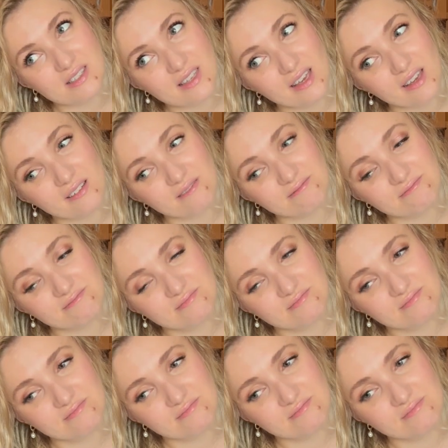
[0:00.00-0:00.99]
to say?
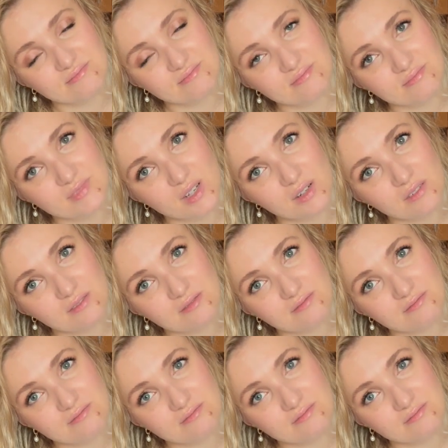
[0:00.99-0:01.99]
No?
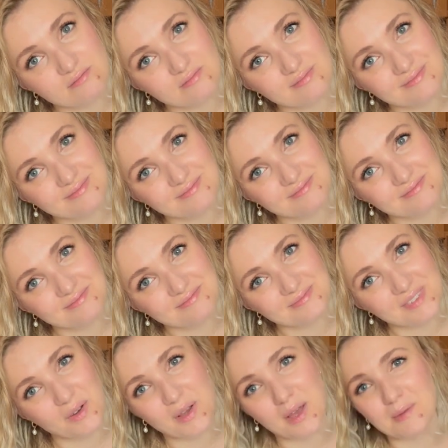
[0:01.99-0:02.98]

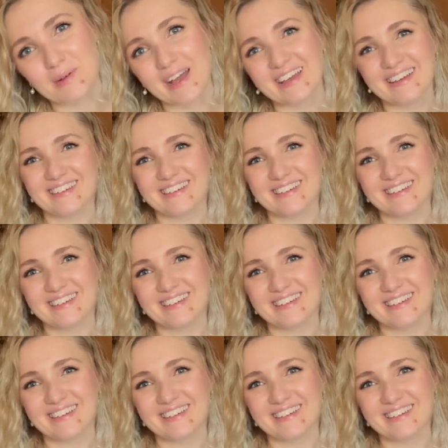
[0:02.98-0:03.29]
Okay, bye.